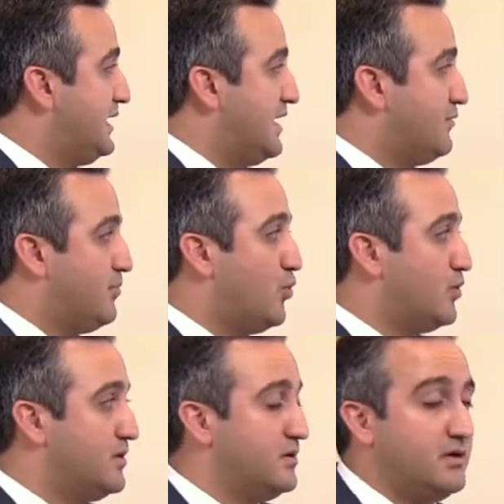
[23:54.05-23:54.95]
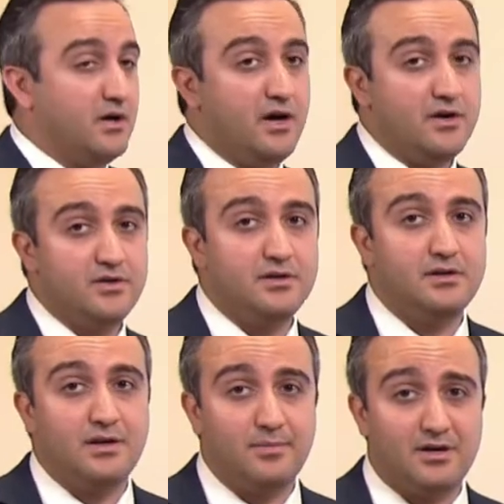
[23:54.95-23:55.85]
they have reported on
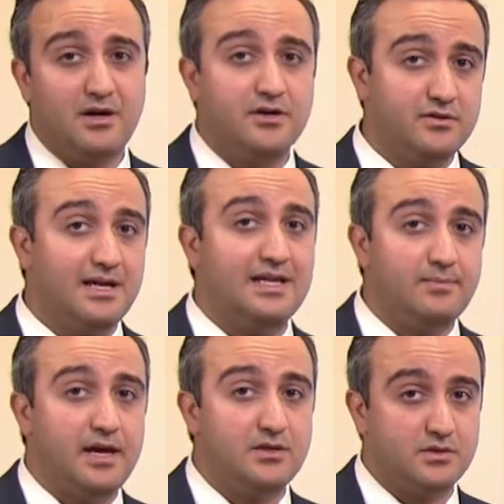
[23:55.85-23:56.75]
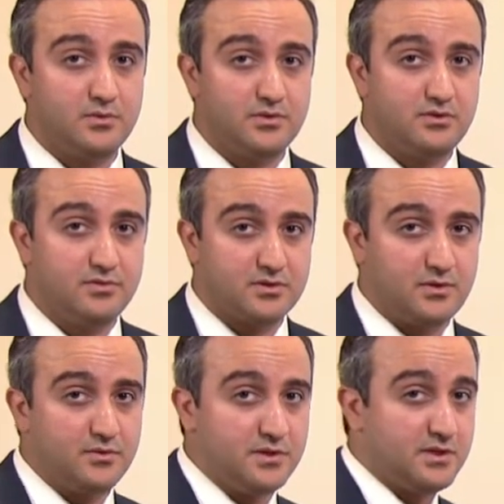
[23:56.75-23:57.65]
100, about 180 patients with tuberous
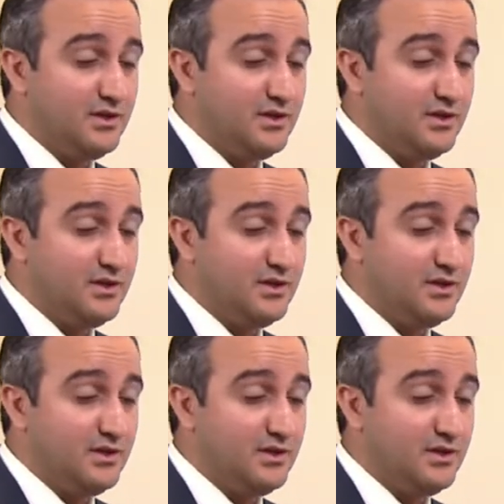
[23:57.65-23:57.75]
sclerosis.